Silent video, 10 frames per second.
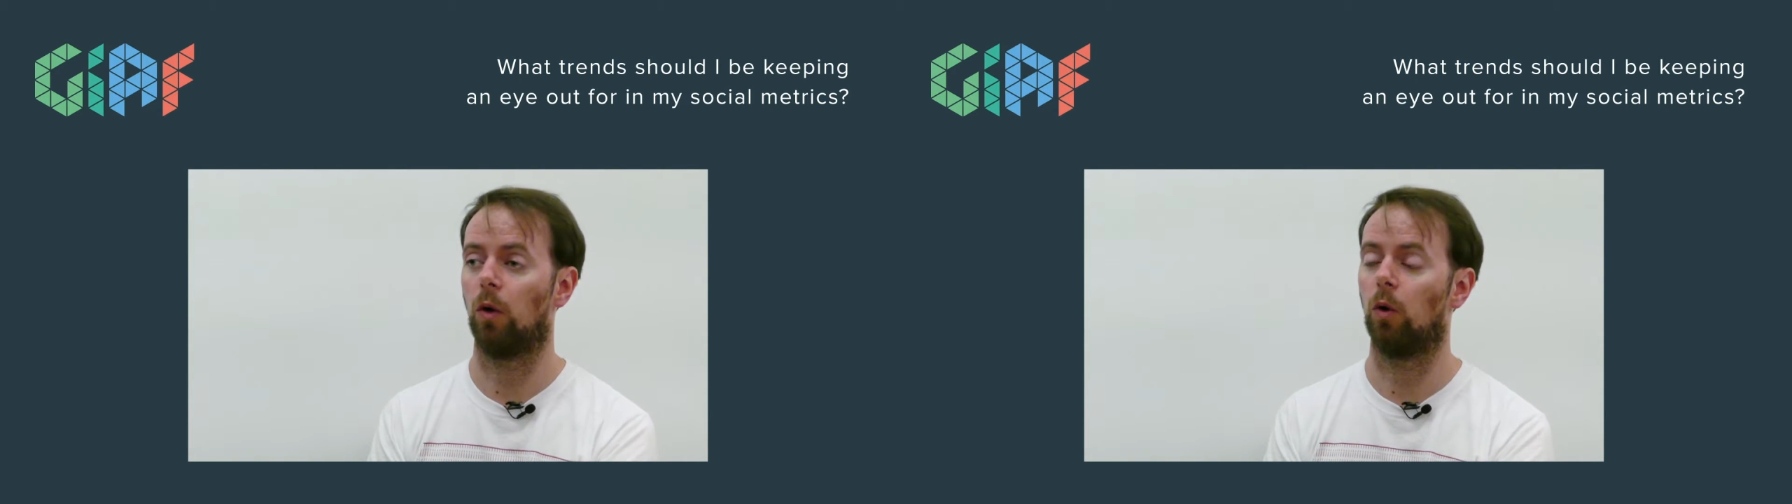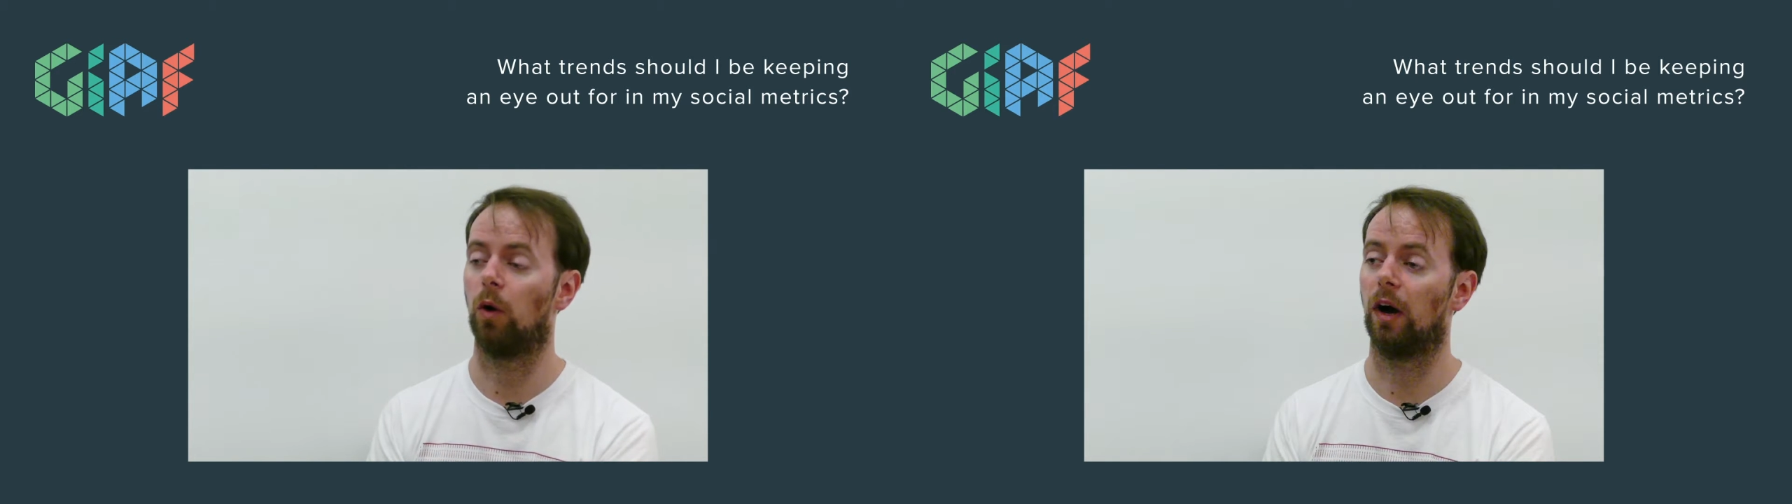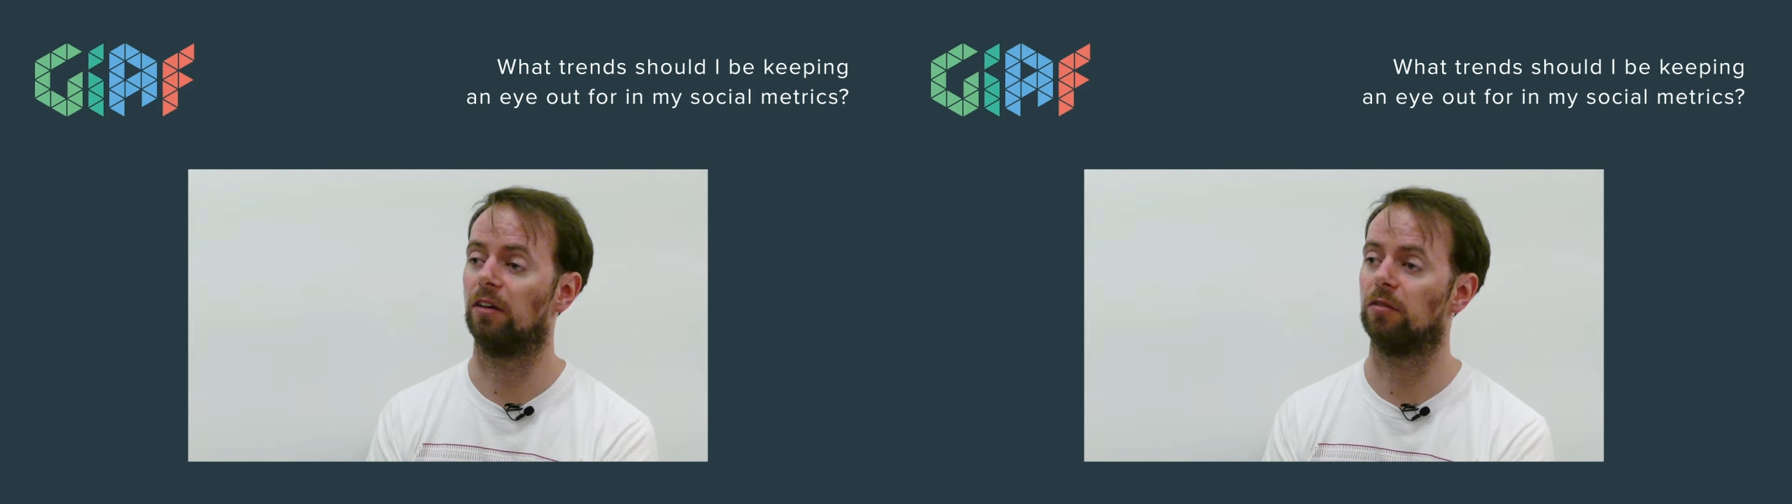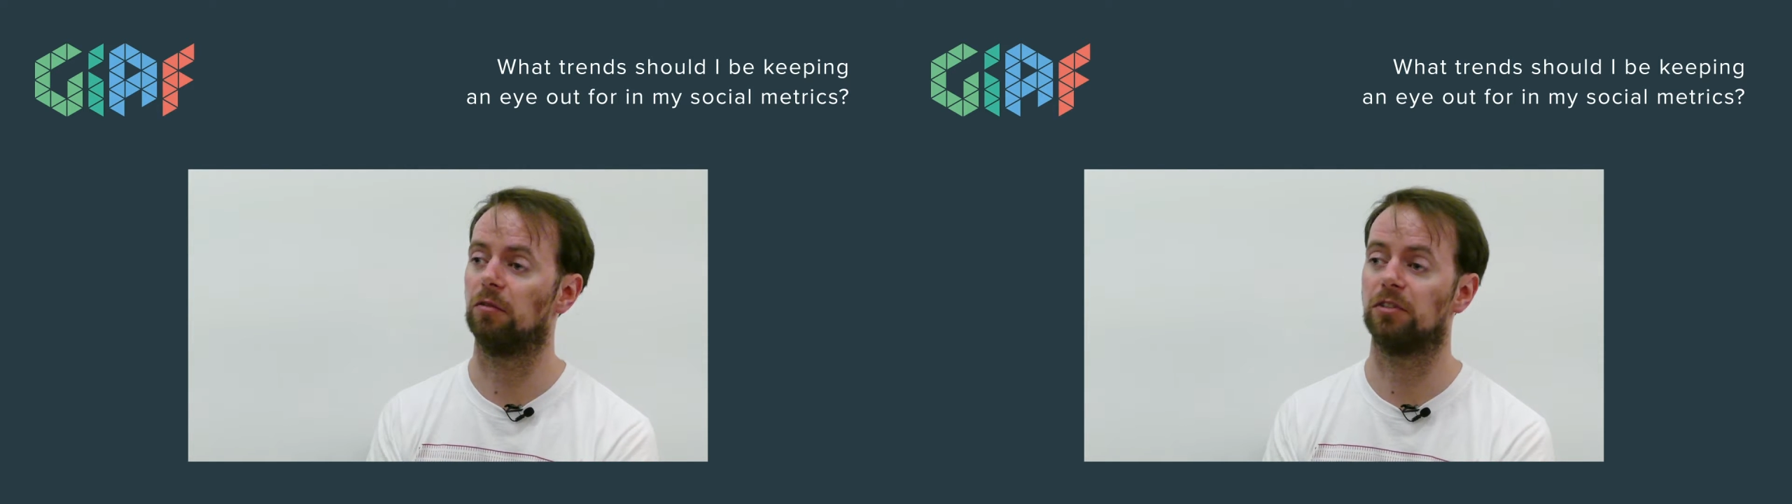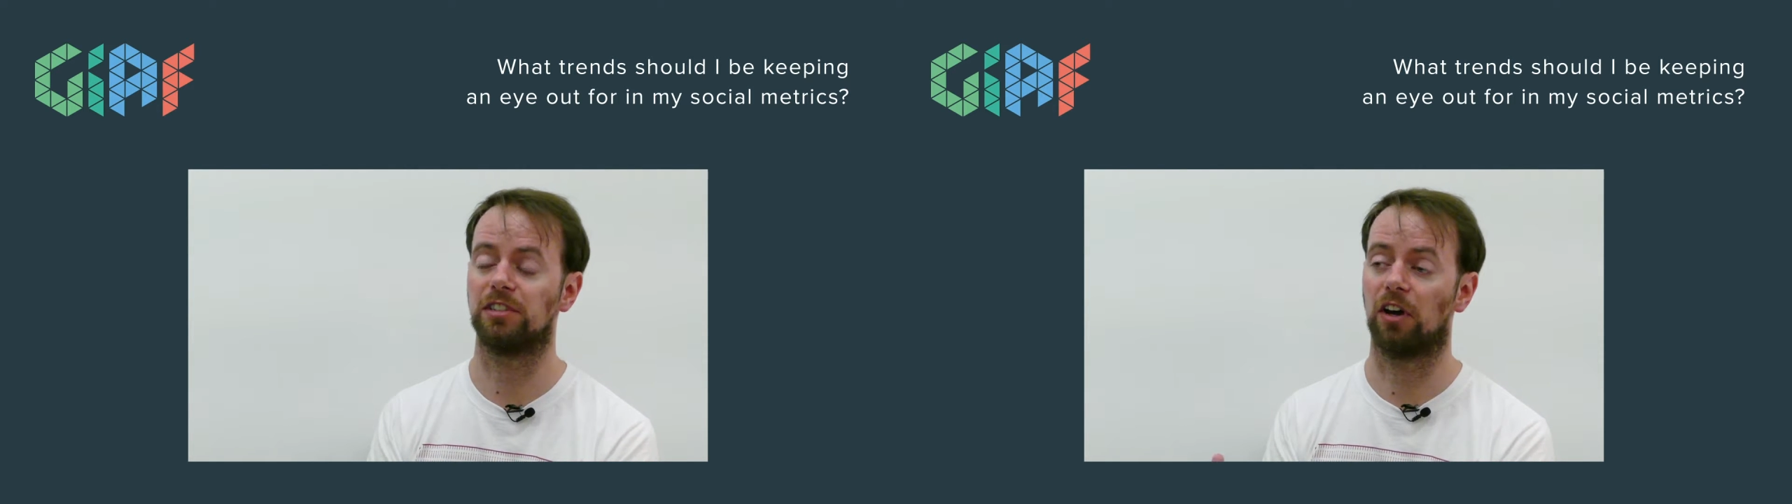or
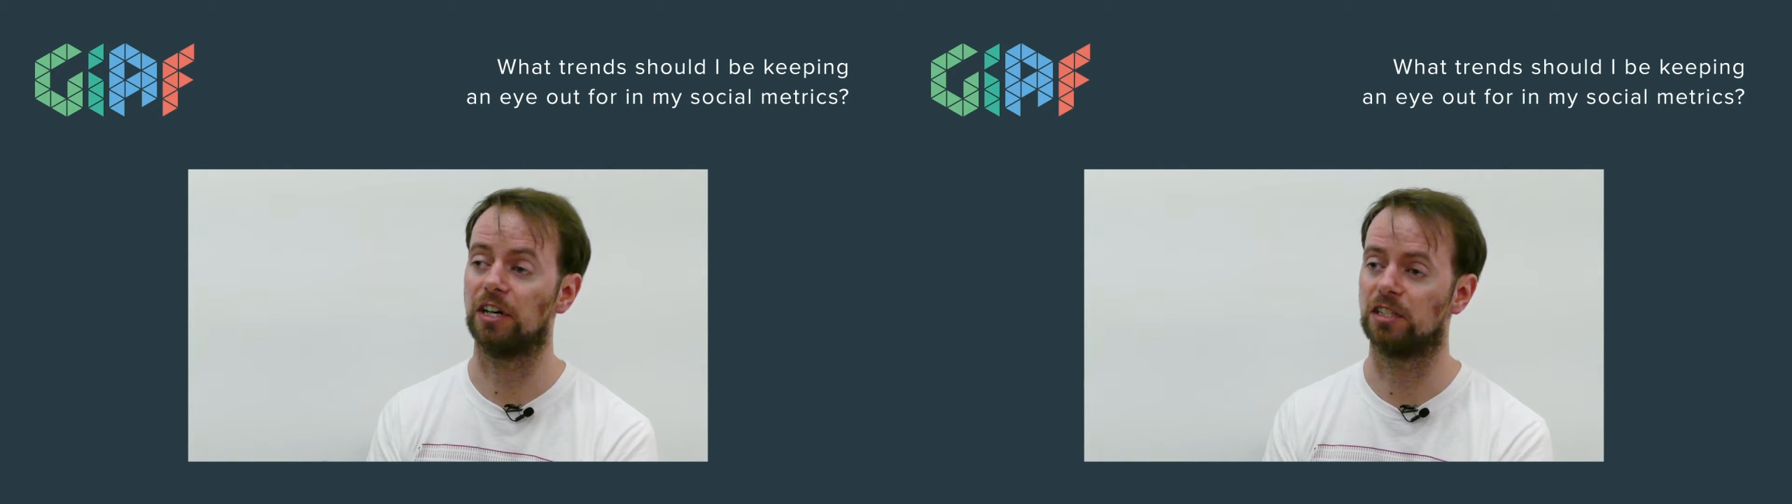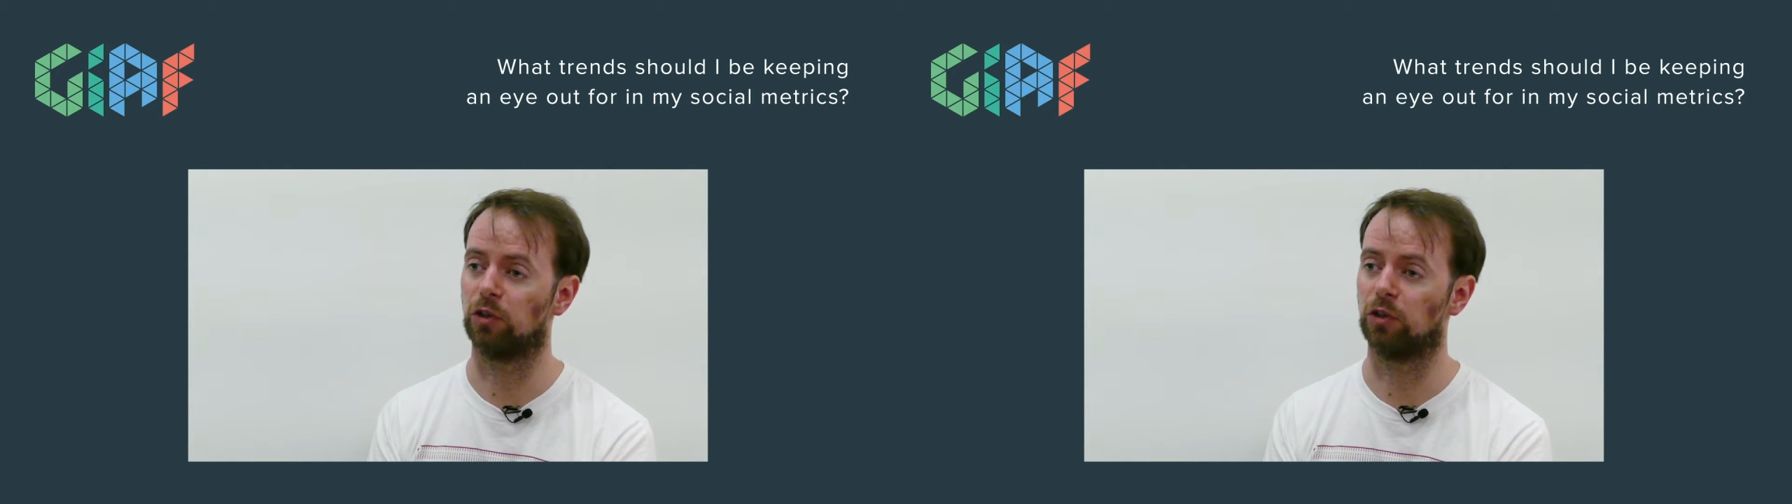size